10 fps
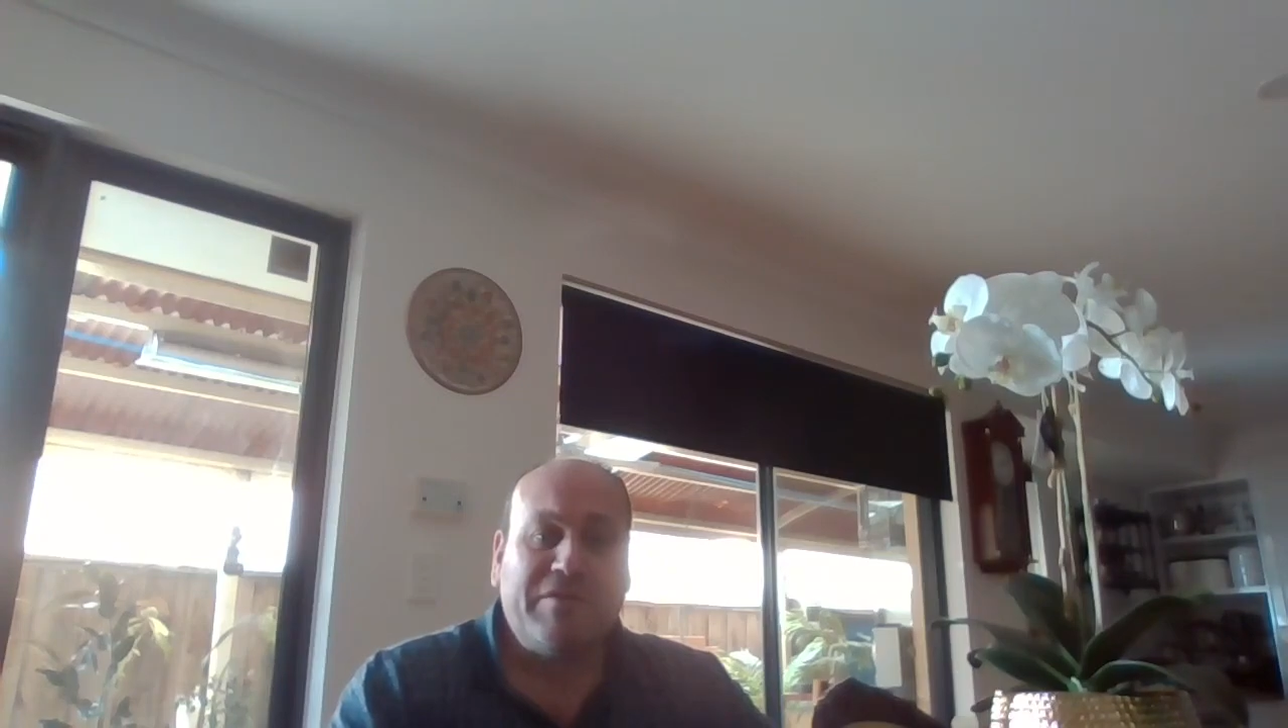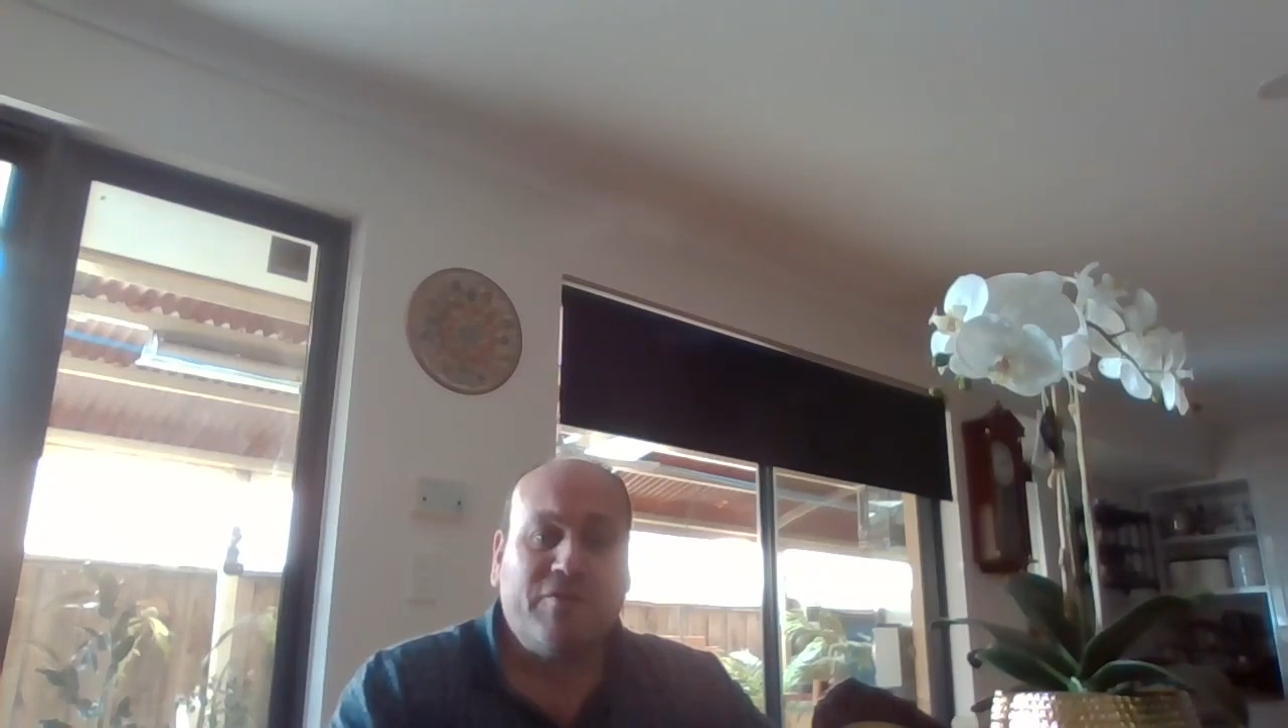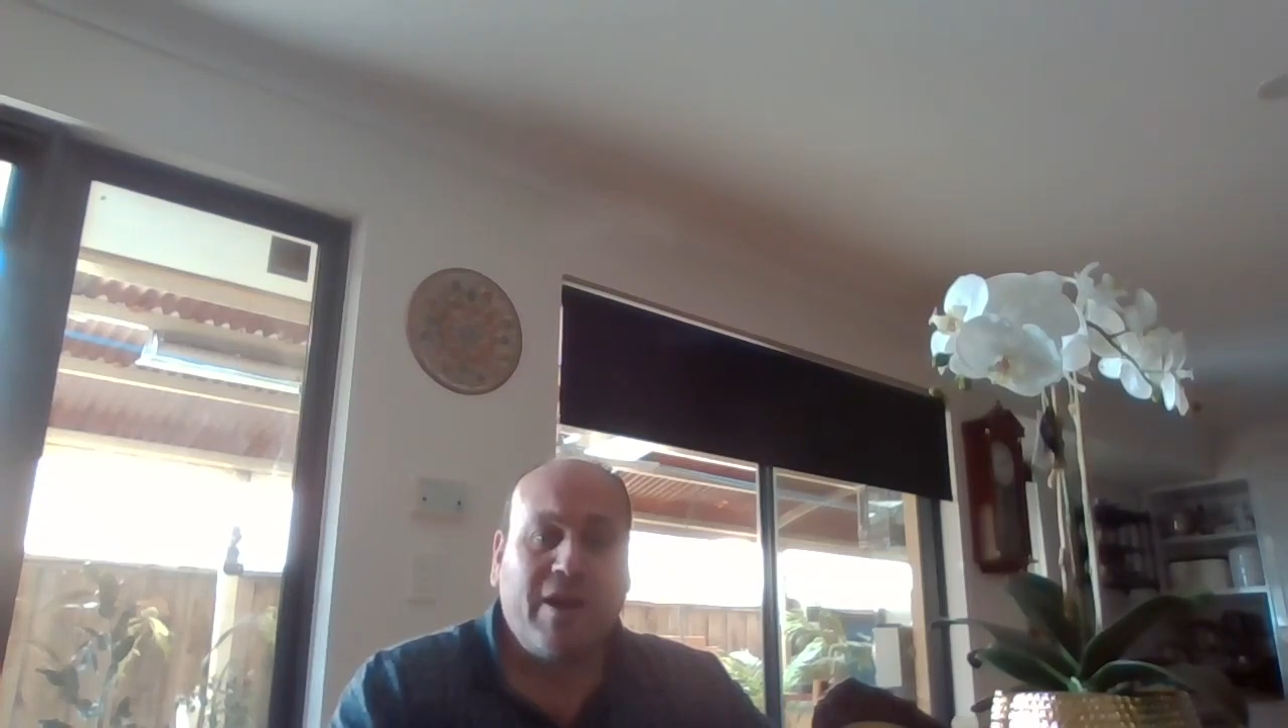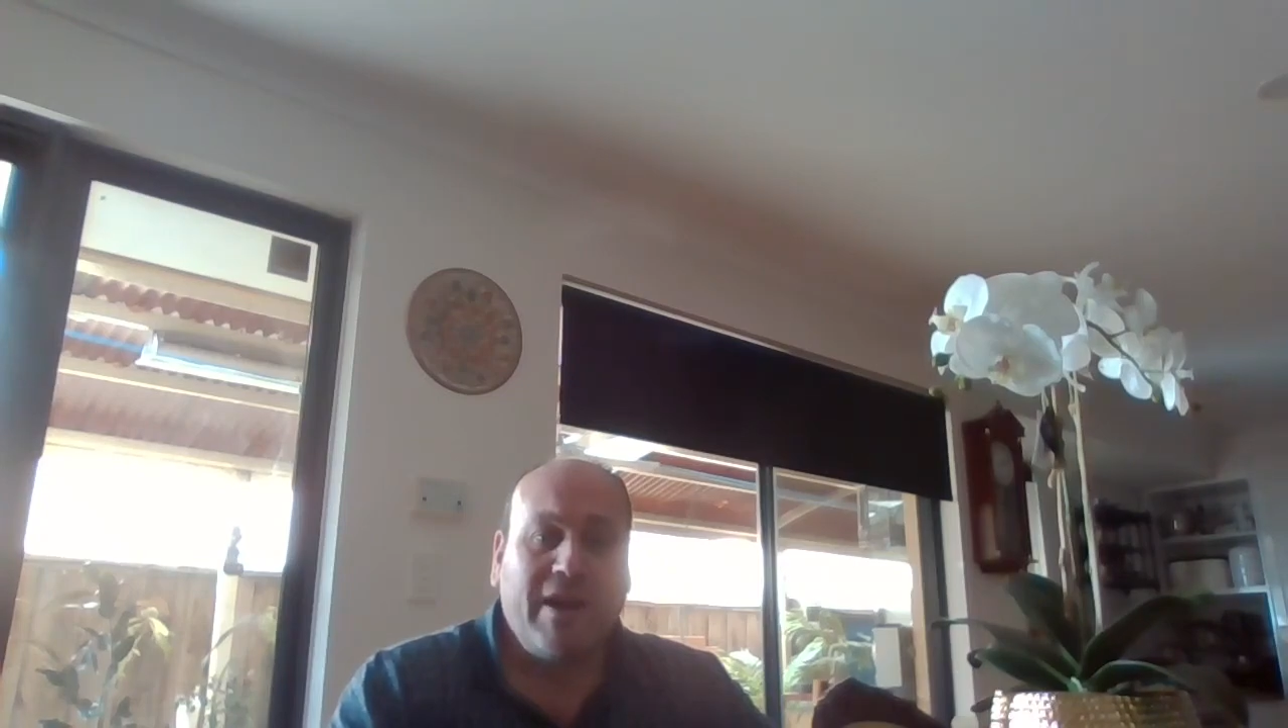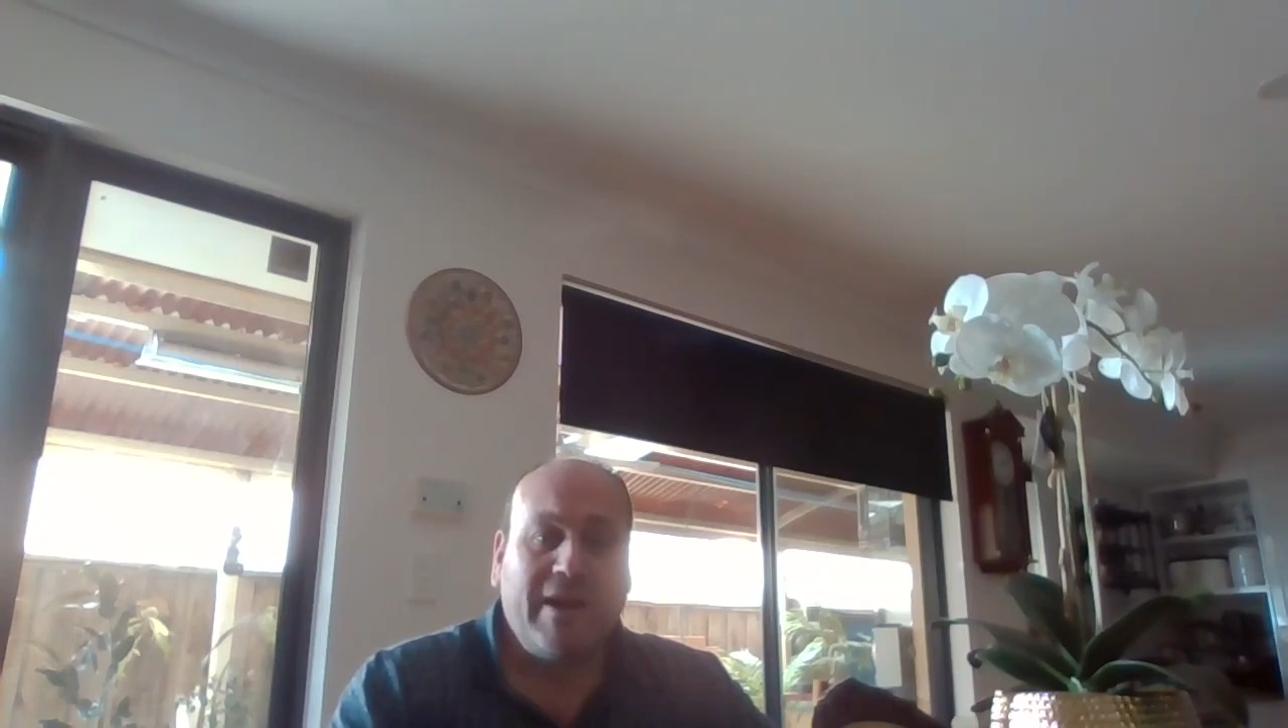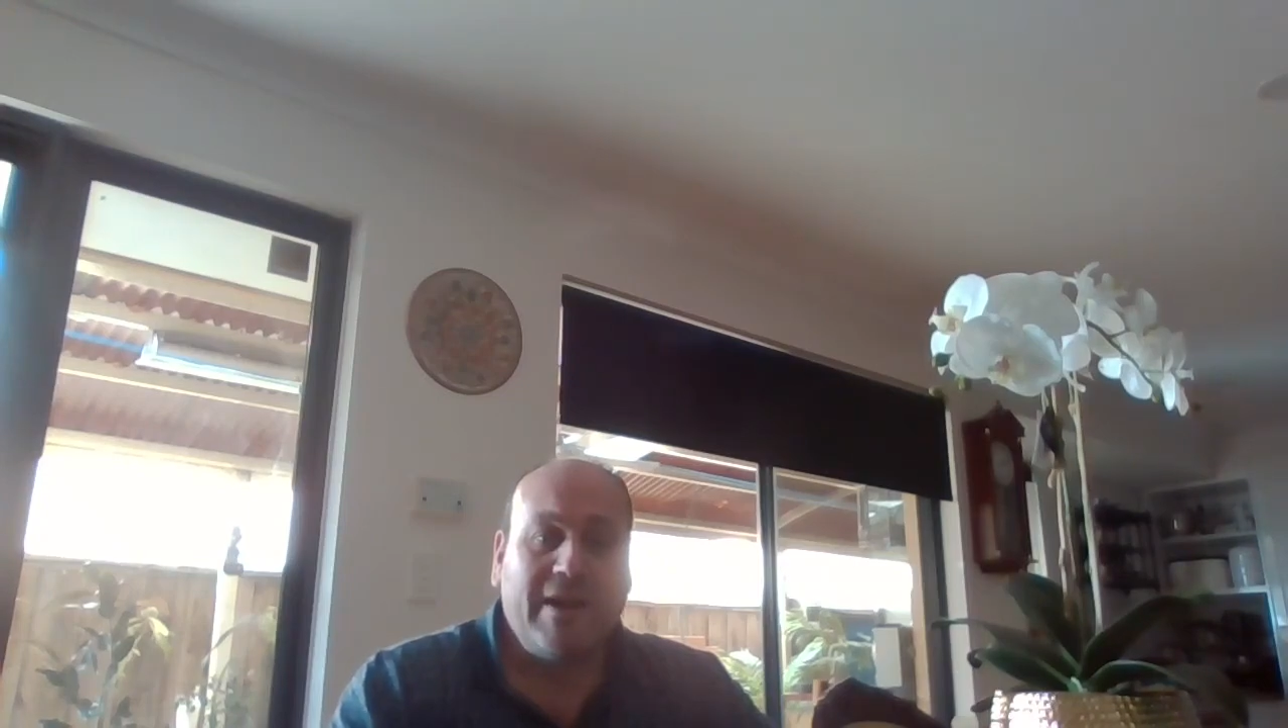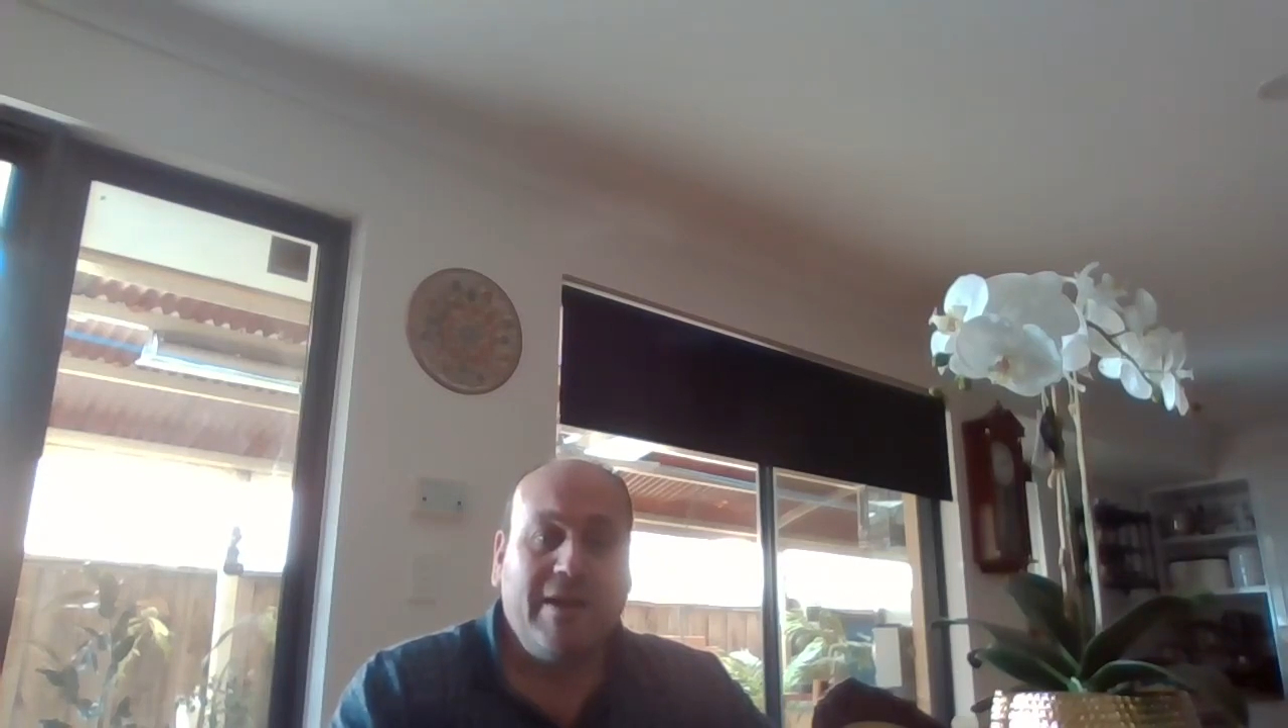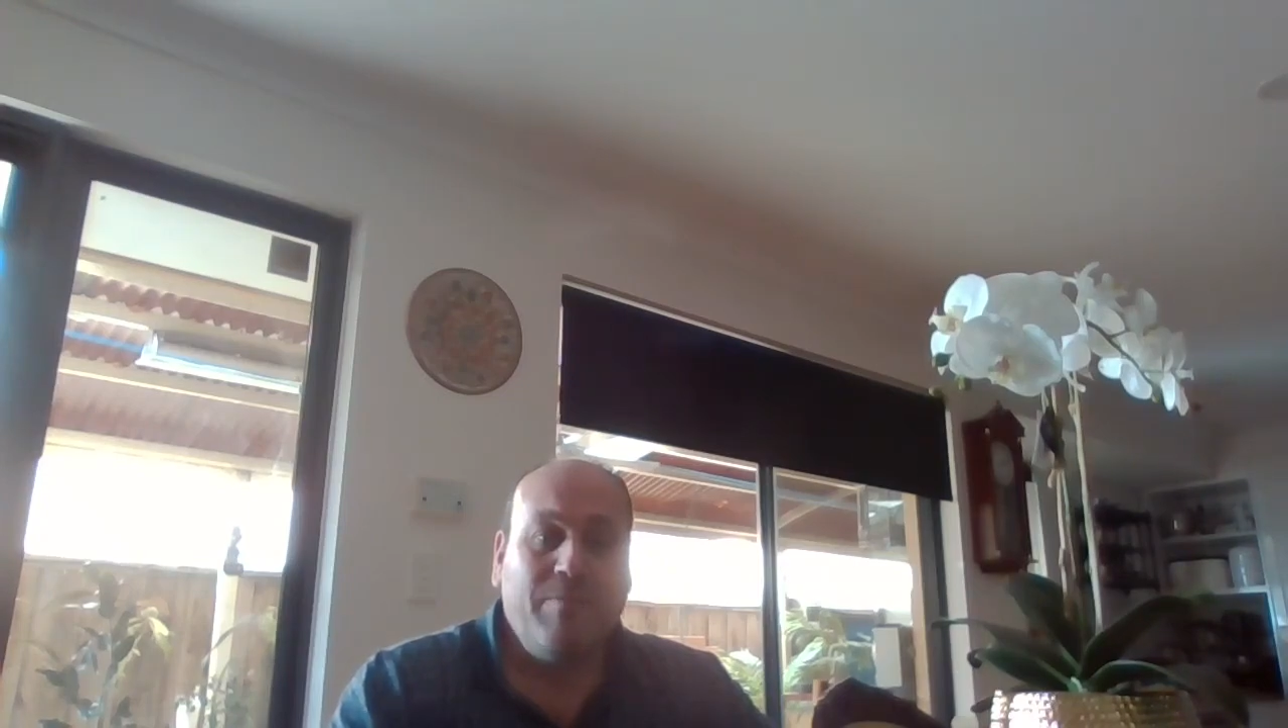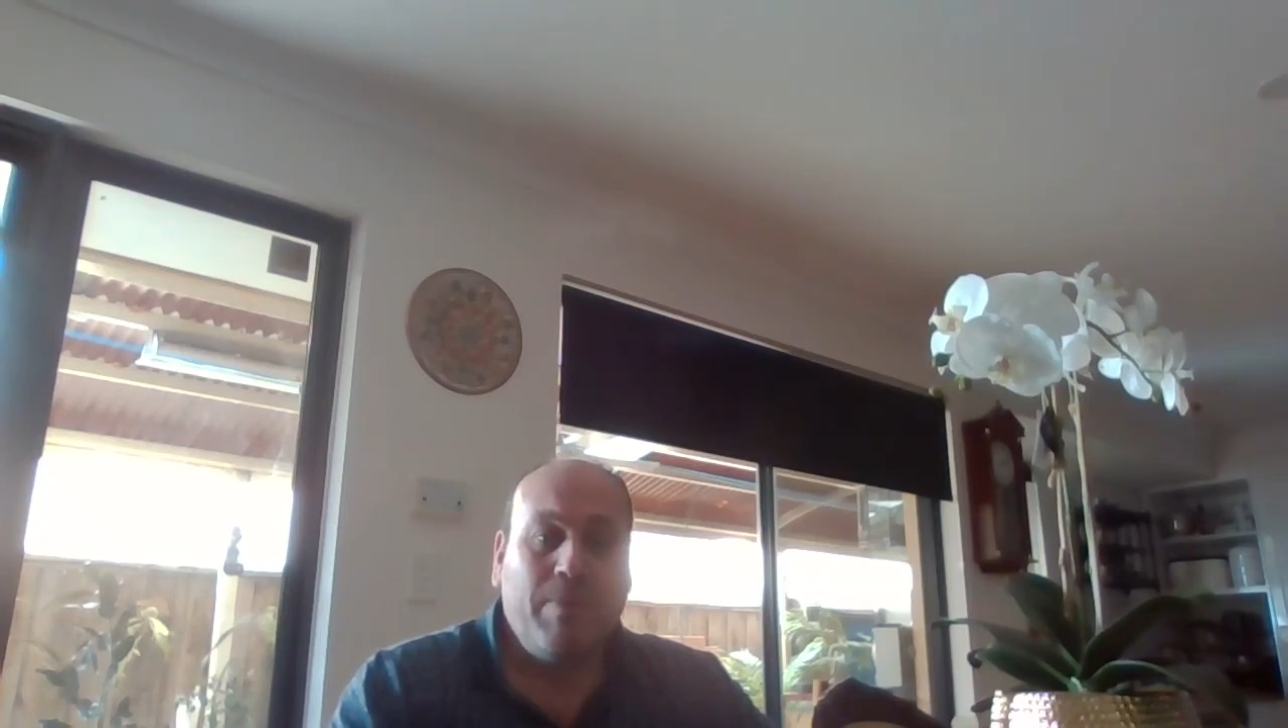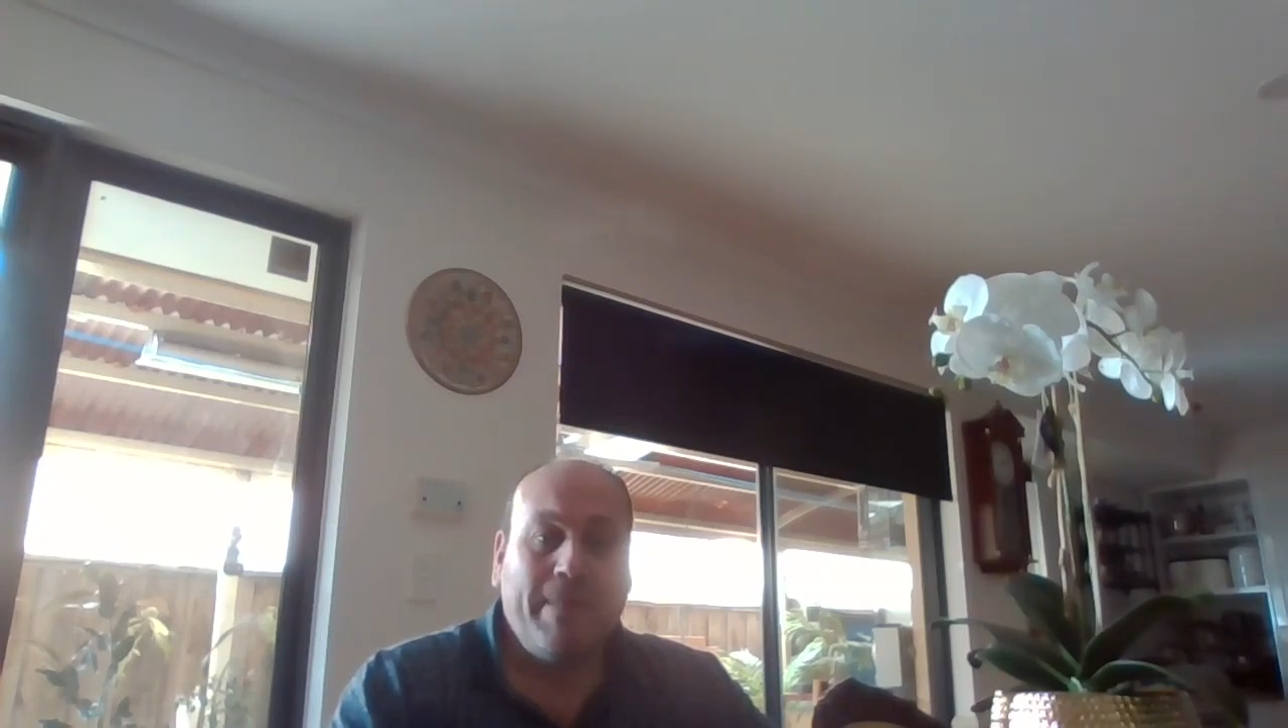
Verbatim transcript: Ray.